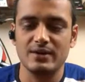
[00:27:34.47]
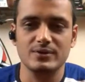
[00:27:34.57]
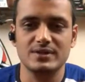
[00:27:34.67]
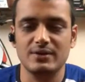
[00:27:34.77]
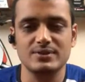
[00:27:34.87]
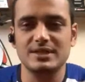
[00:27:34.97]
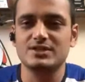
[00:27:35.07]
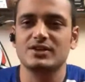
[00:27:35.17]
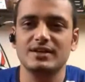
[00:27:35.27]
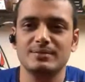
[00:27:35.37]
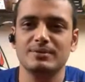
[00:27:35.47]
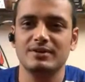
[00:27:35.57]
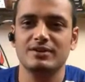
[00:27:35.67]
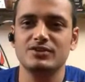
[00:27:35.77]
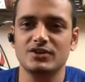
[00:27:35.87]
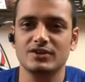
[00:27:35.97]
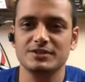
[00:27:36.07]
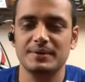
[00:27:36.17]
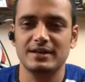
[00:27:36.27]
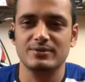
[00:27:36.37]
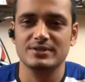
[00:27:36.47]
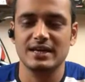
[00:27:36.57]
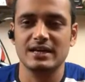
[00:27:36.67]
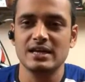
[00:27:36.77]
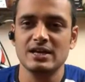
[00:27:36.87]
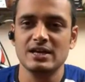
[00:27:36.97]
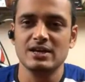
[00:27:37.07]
I was I was literally in, in tears, man. I was like,